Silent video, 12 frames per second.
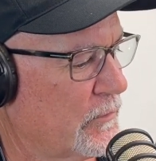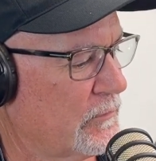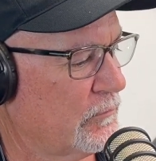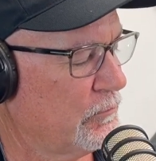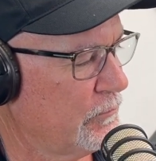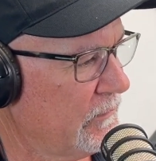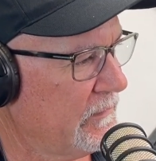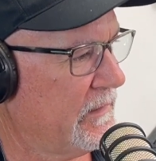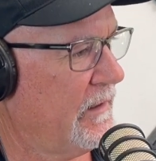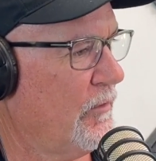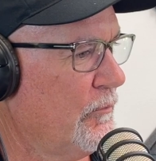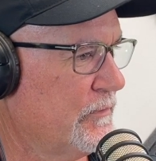it'll really
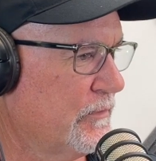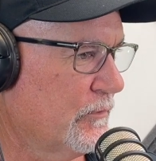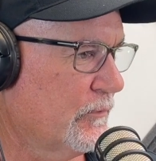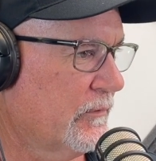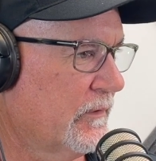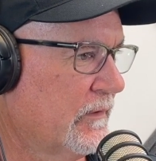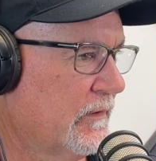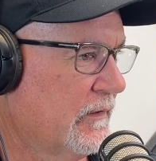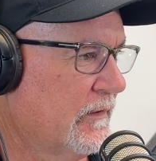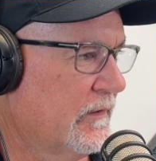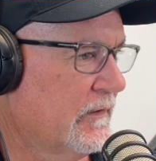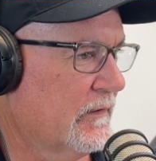help you
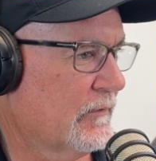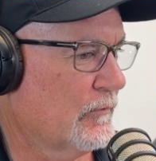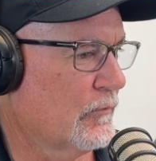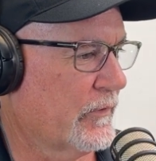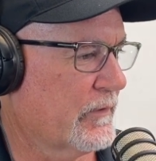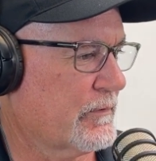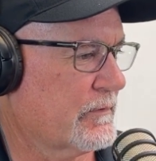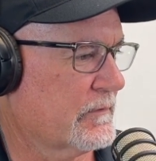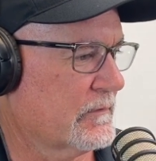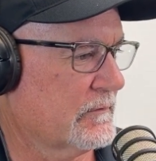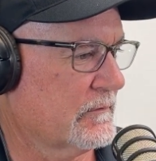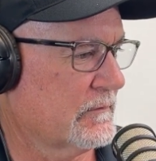with
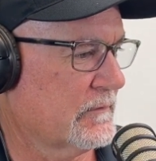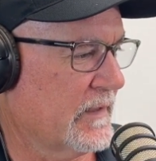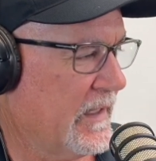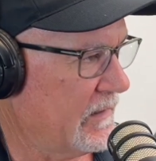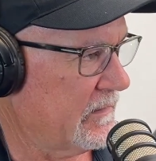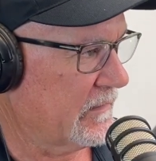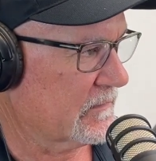the editing